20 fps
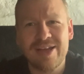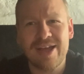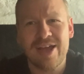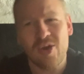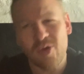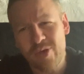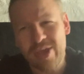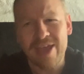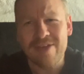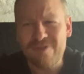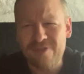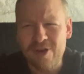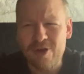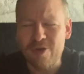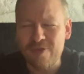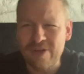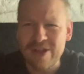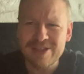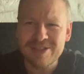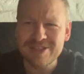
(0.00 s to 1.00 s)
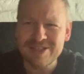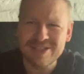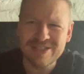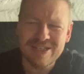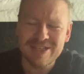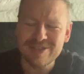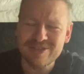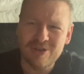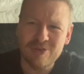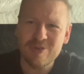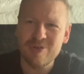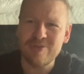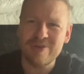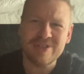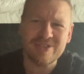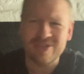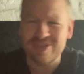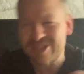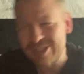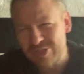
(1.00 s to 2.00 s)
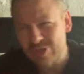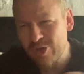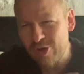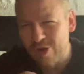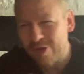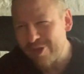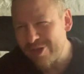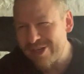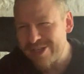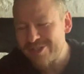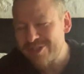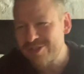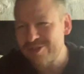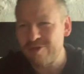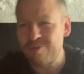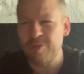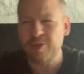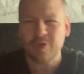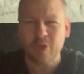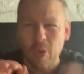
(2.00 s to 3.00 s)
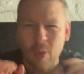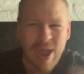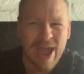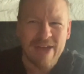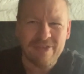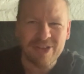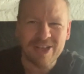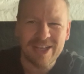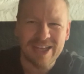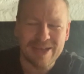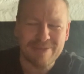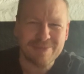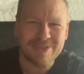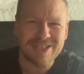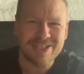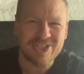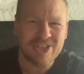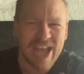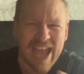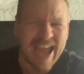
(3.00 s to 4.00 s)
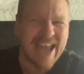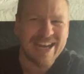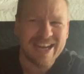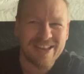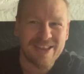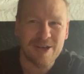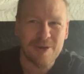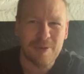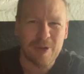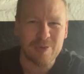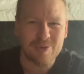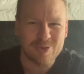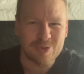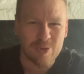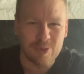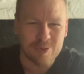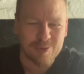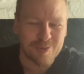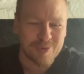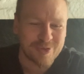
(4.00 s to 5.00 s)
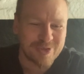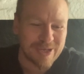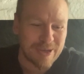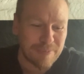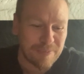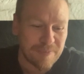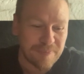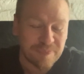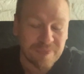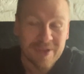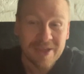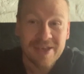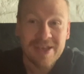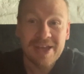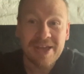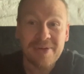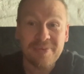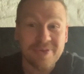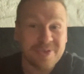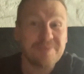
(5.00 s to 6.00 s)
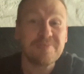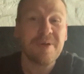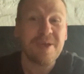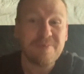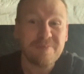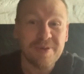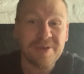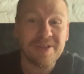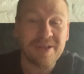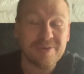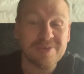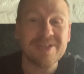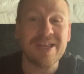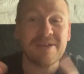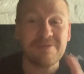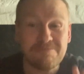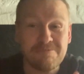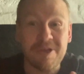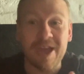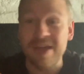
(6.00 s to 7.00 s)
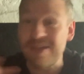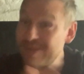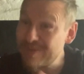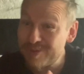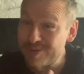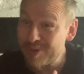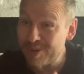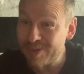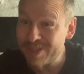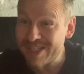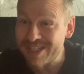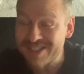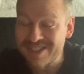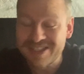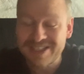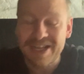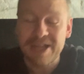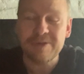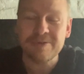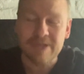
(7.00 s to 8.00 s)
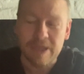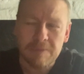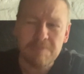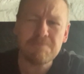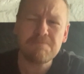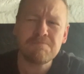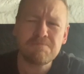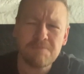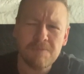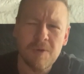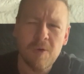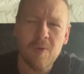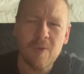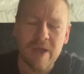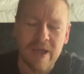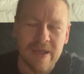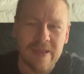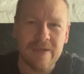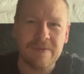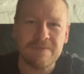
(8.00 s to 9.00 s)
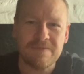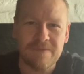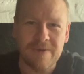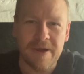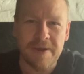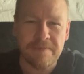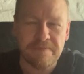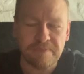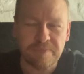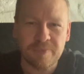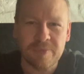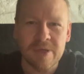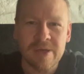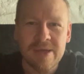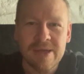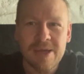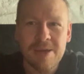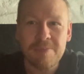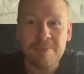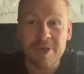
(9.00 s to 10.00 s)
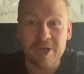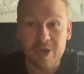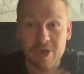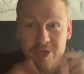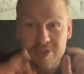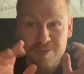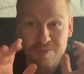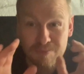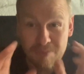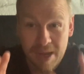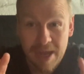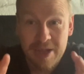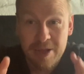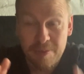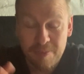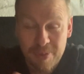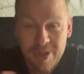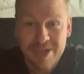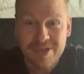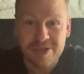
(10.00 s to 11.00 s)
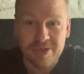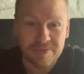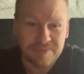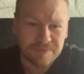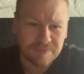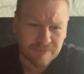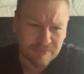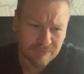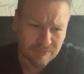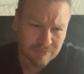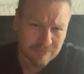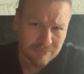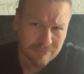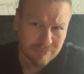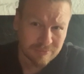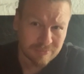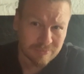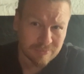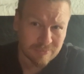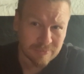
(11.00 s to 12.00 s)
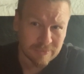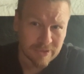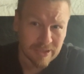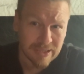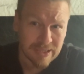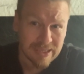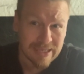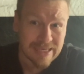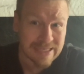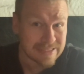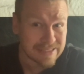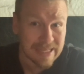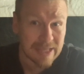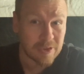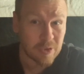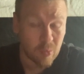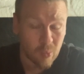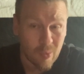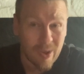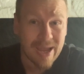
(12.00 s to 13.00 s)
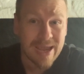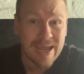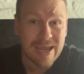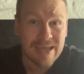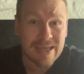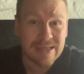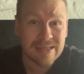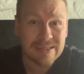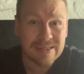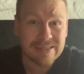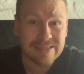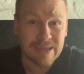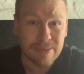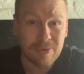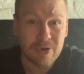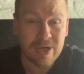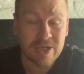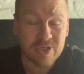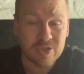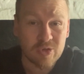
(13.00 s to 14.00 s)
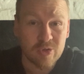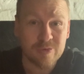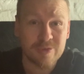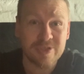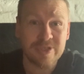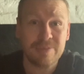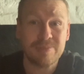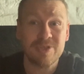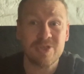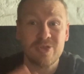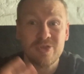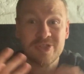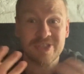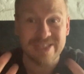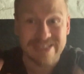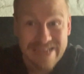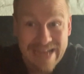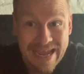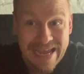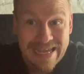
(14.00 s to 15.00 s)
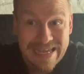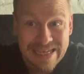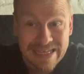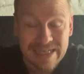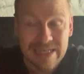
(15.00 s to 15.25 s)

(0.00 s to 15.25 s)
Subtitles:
okay, fair enough, Anthony's a historical researcher. He's done all the ninja stuff, but don't ever let him teach you anything about swordsmanship. Which made me, I was like, okay, and this was only yesterday. I was like, okay then, right. Because my opinion is that the way samurai swordsmanship is done today